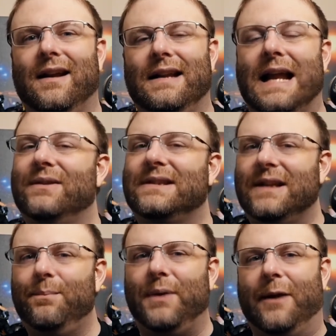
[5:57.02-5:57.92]
Now,
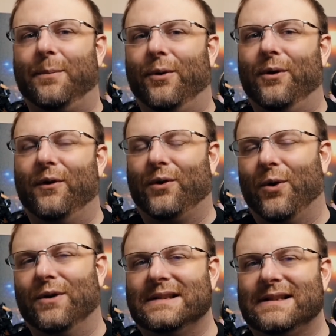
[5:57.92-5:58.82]
some people, of
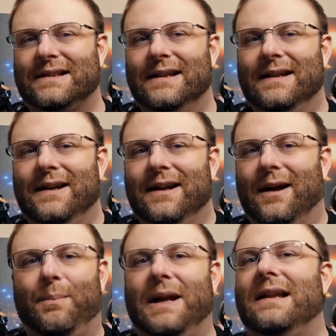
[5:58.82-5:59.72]
course,
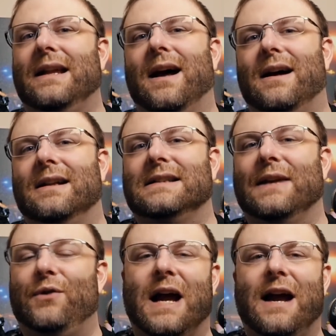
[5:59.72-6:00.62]
beat the odds. If
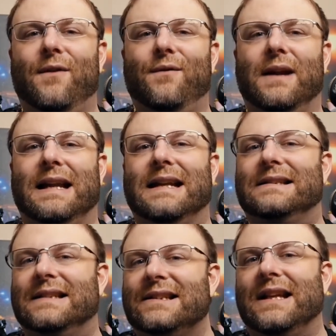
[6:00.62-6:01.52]
you have an
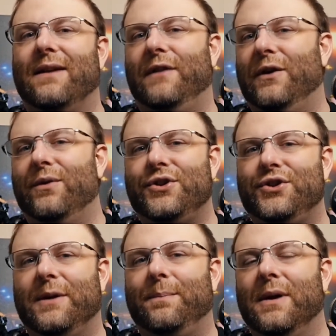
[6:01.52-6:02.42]
existing
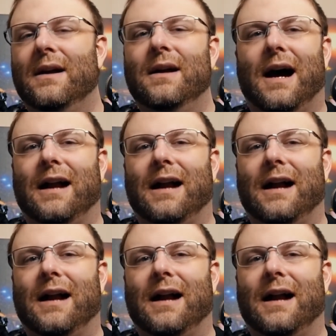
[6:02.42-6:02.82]
viewership on